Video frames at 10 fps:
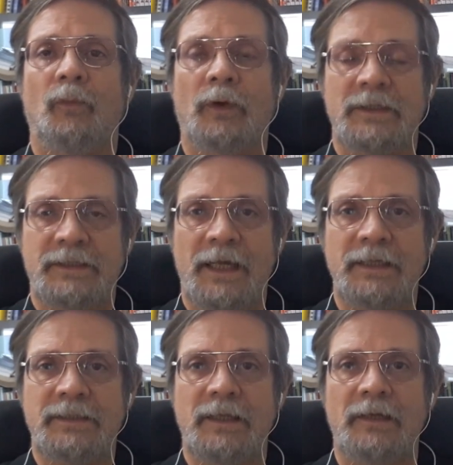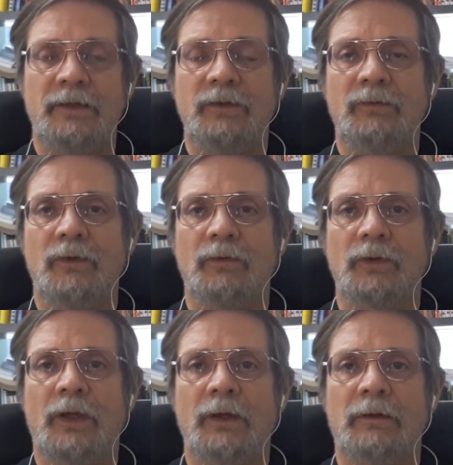Once that's done, you can go
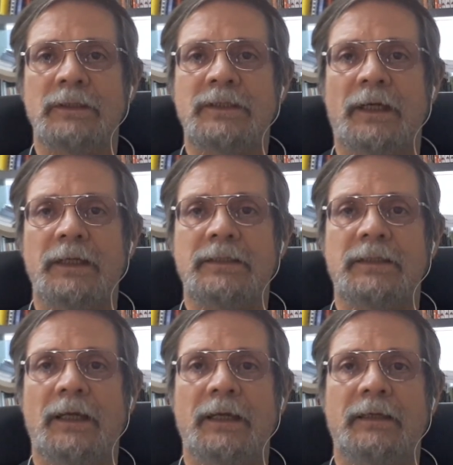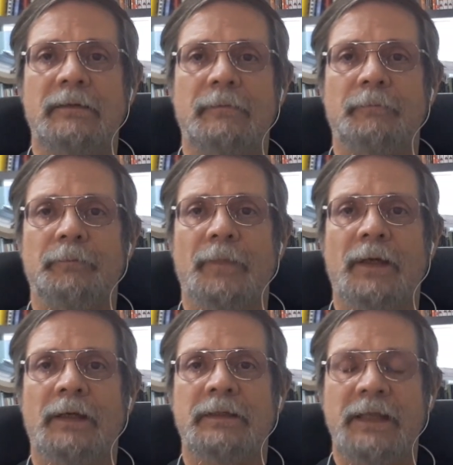looking on sites like
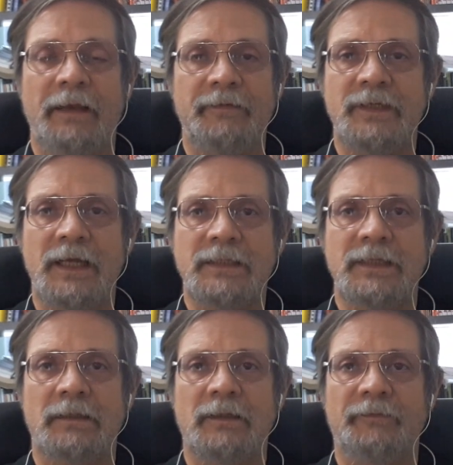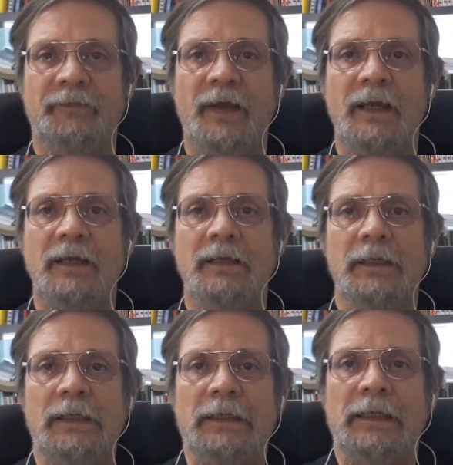Dave's ESL Cafe,
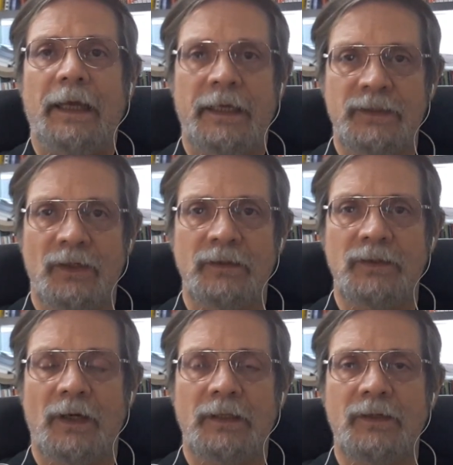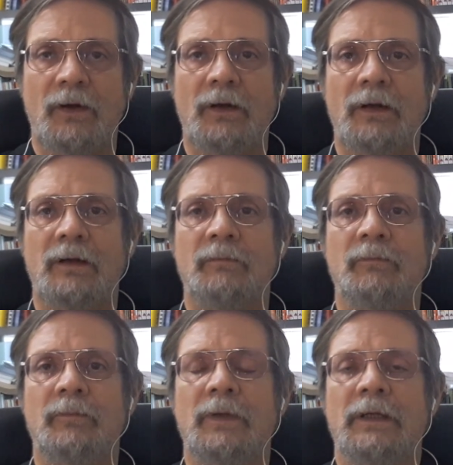
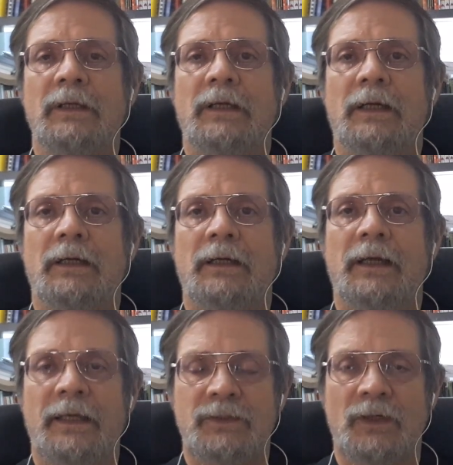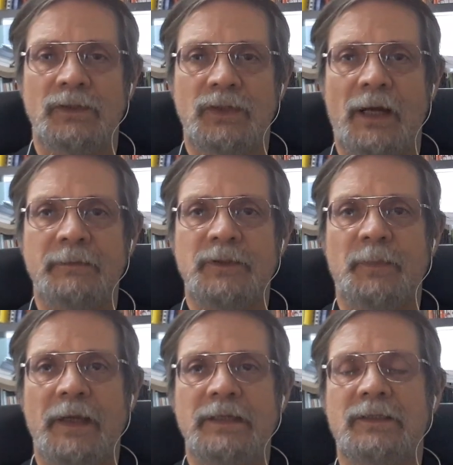adjarn.com,
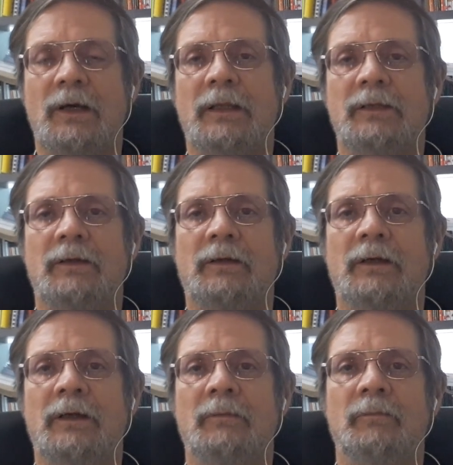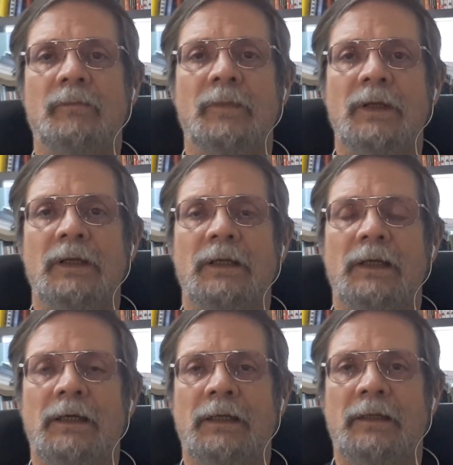adjarnjobspace.com,
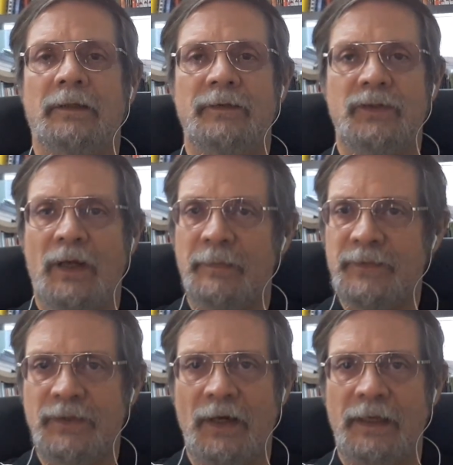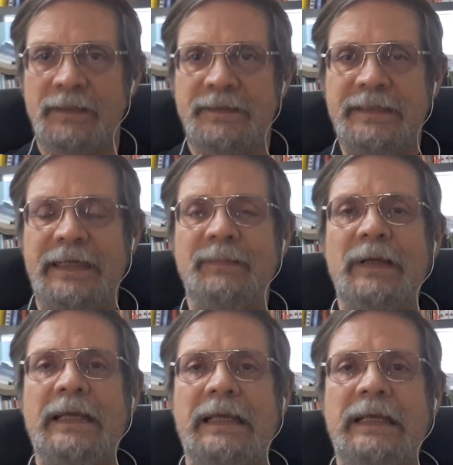
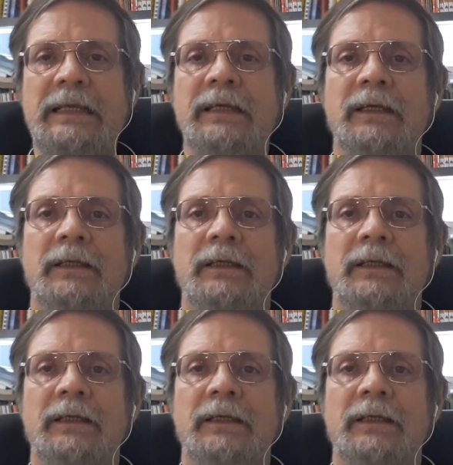jobs.db,